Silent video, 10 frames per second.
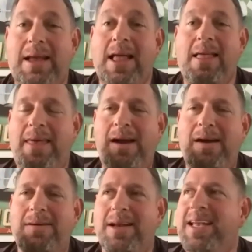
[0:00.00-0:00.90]

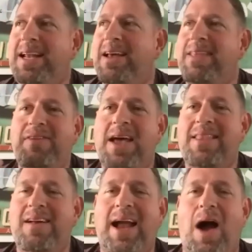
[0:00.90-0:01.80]
they're you know, they've got
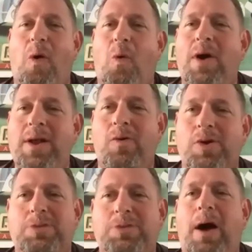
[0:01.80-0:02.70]
they're like a one
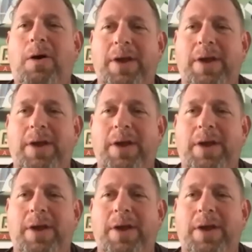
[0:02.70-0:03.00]
horse pony.